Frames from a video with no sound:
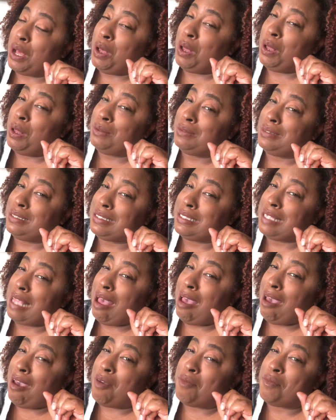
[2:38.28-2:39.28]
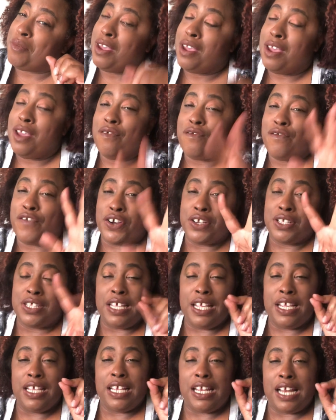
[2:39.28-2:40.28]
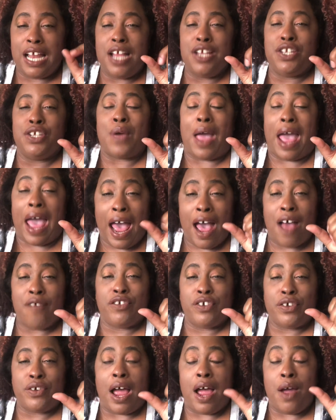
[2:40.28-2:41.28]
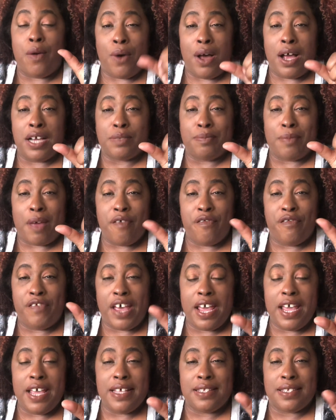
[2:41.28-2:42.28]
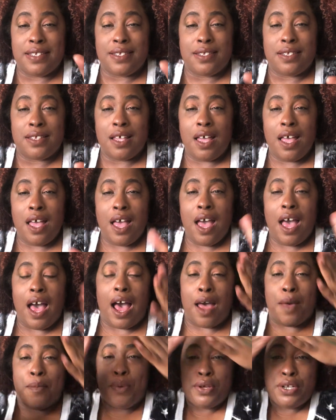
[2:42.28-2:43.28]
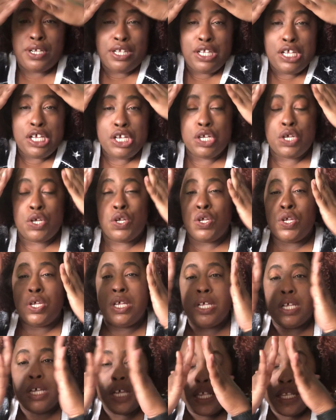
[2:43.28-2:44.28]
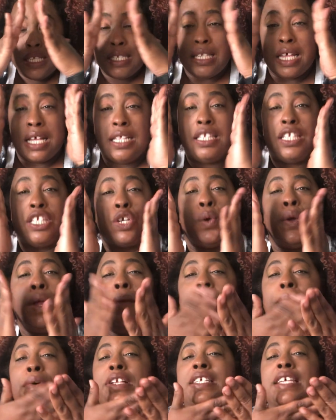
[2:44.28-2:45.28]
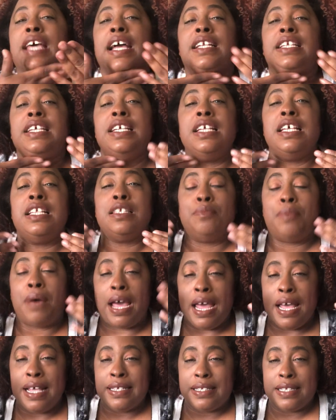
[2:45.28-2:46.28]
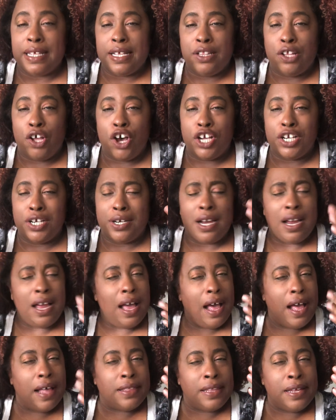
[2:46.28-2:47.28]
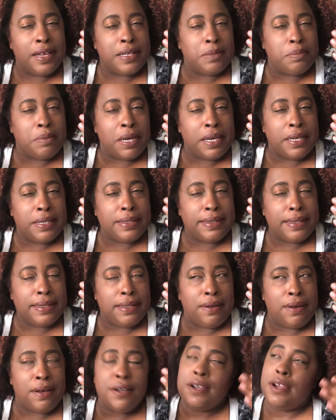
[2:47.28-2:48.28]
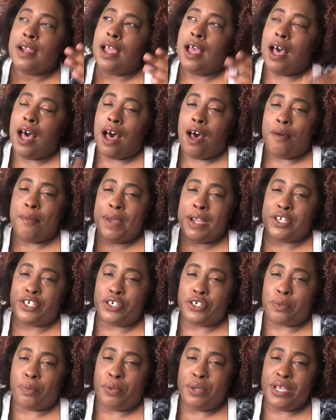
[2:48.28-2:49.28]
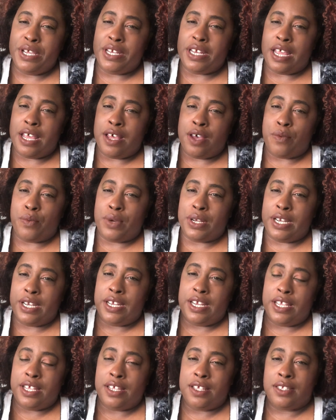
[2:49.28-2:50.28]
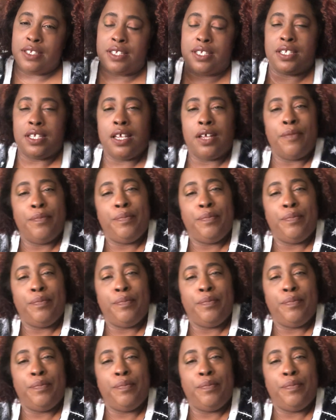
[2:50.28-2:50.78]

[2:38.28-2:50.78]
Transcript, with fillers: all the time. First thing that I do after I wash my face, I put a little sunscreen protectant. It's by Estee Lauder. I think it's by Estee Lauder. I'll make sure to put uh, what it is